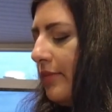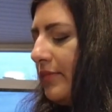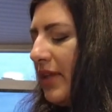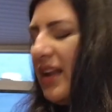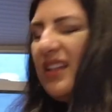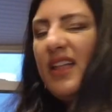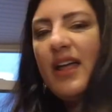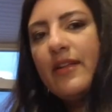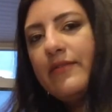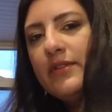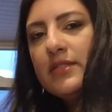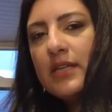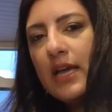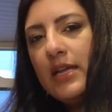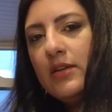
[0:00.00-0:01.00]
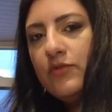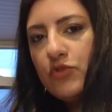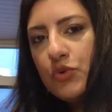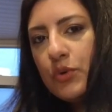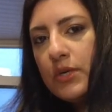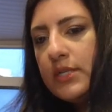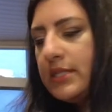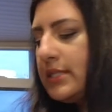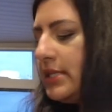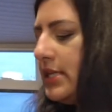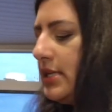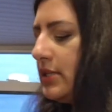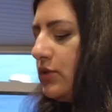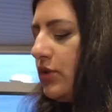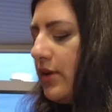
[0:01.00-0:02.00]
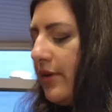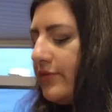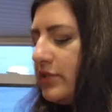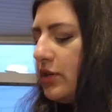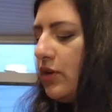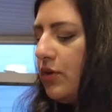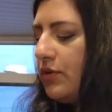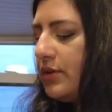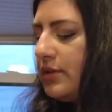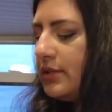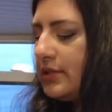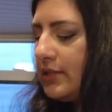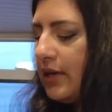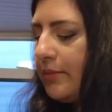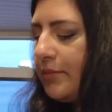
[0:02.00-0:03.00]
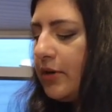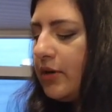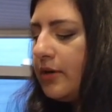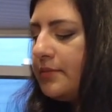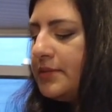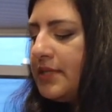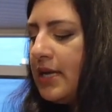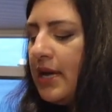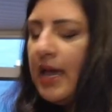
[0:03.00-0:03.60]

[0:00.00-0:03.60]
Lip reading: that a lot of it's kind of touristy, so you have to go to the suburbs.